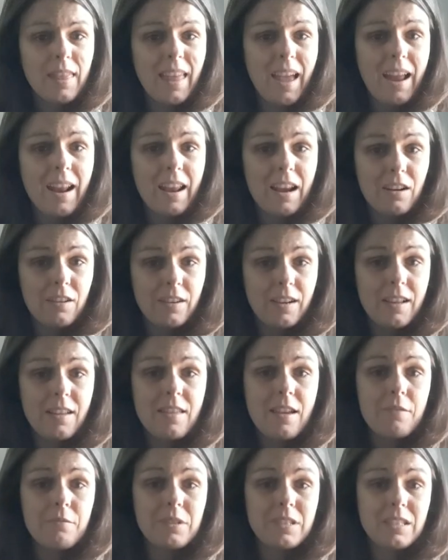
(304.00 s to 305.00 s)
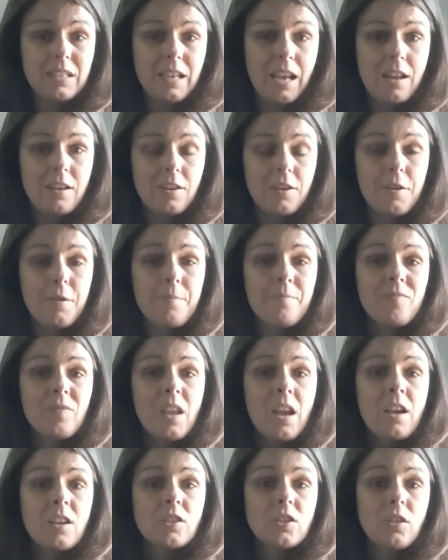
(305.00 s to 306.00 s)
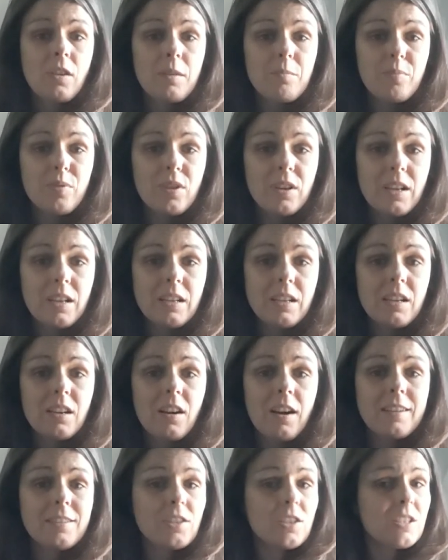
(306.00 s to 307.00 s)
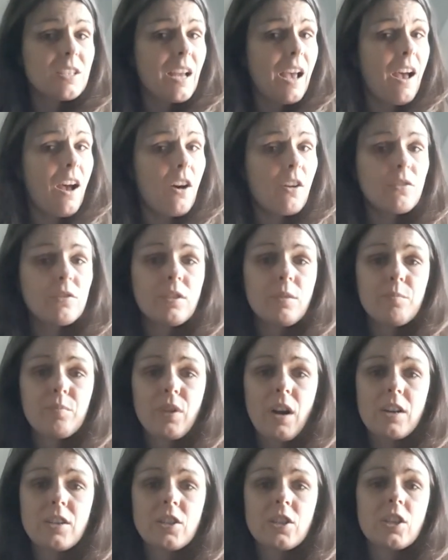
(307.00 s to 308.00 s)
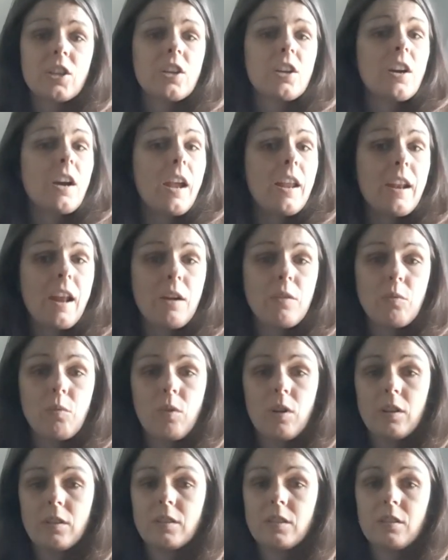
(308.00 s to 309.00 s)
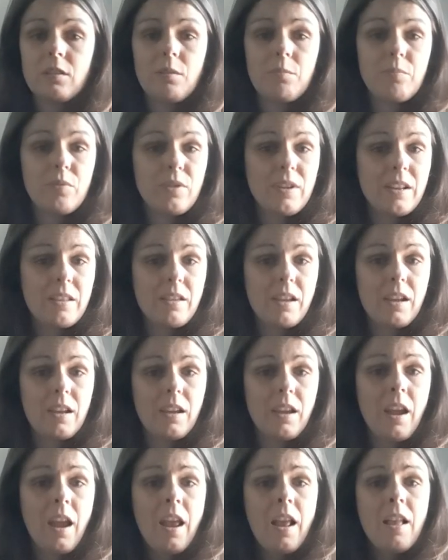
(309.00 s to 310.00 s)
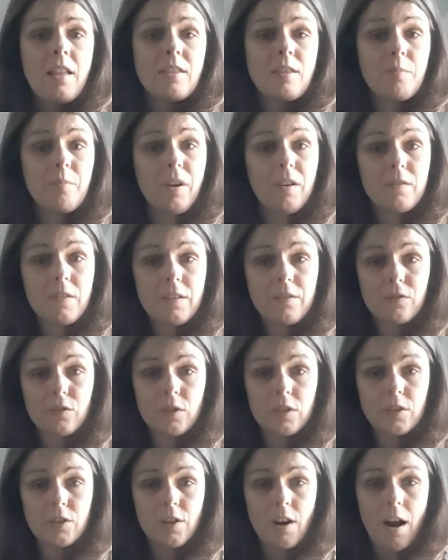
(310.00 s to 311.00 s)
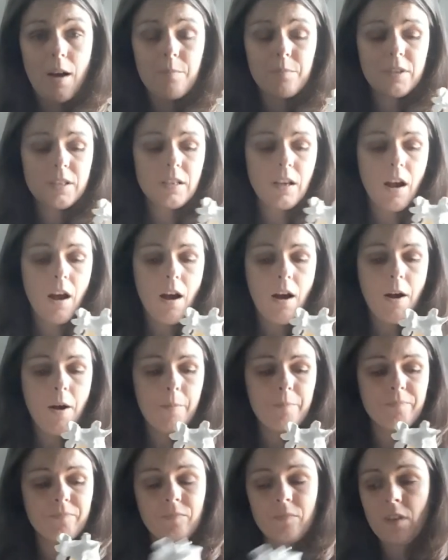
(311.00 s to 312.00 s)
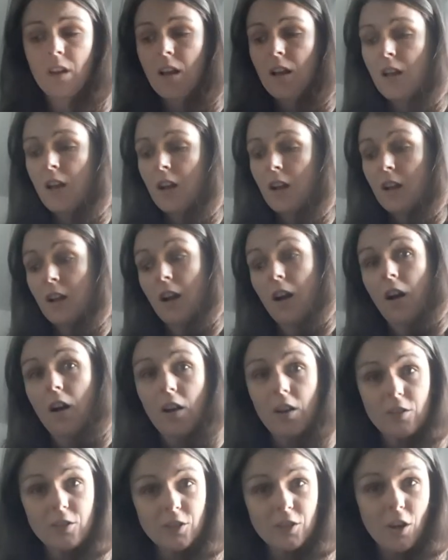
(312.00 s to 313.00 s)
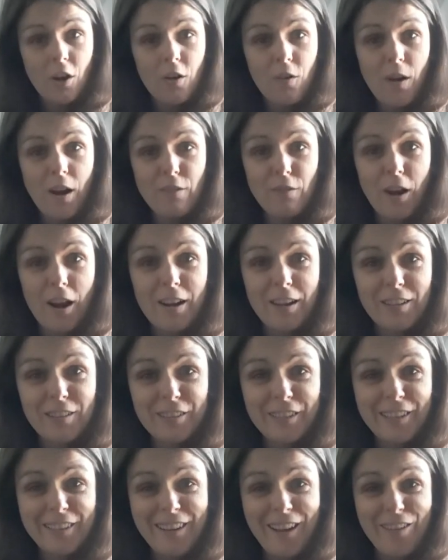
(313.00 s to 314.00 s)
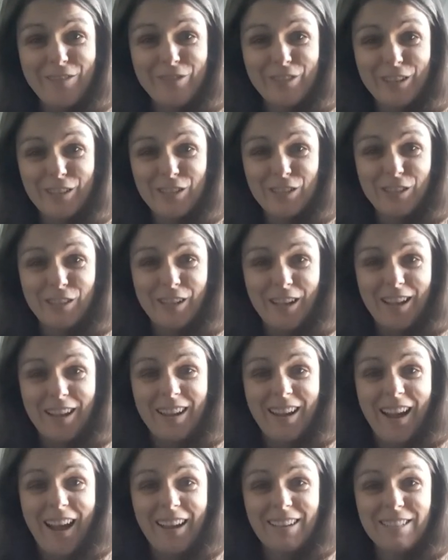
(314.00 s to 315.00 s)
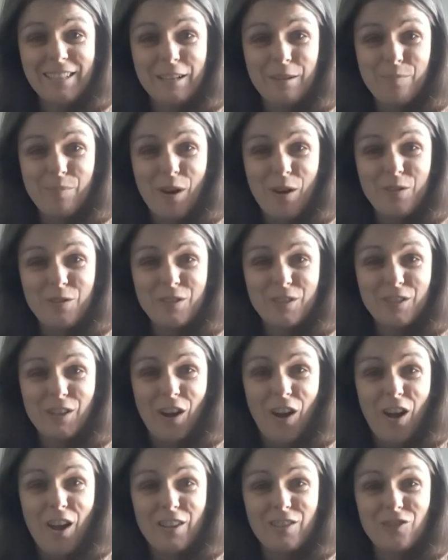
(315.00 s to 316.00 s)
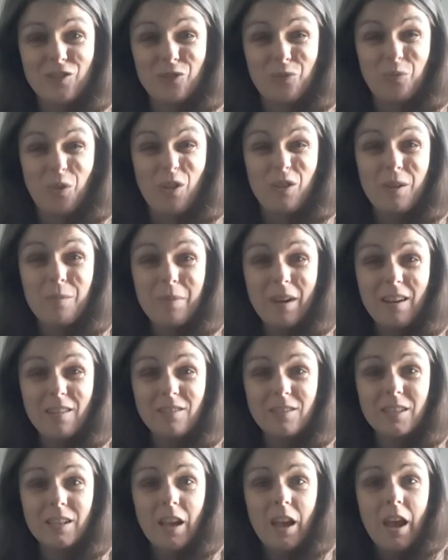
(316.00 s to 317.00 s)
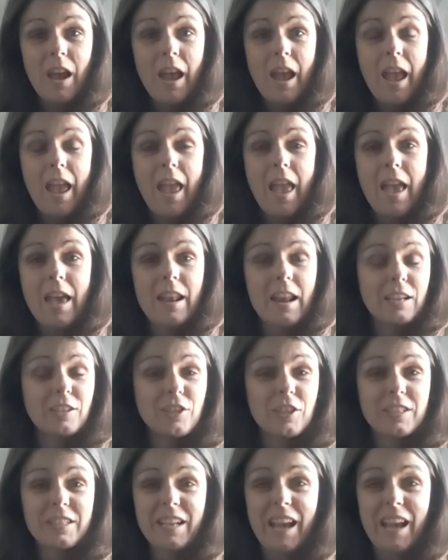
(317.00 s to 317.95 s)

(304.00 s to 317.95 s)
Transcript: that area that was tender. So I put it here, I just held the pressure, and I worked the breathing, the pelvic floor drops. Um, also, ironically enough, yesterday I did a post on Serola Belt and I just